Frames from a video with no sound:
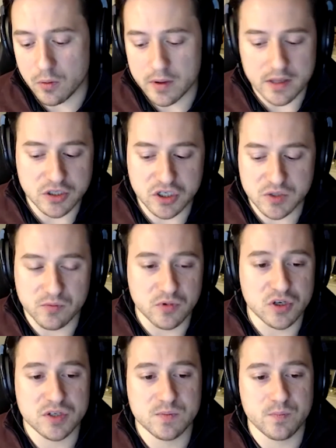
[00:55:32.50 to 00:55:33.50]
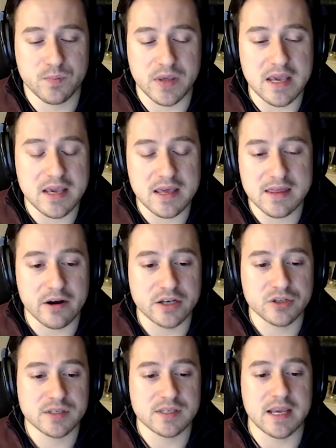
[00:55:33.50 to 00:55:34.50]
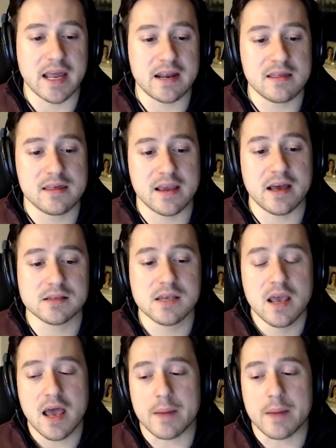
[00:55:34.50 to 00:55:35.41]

just piquing their interest like anything else.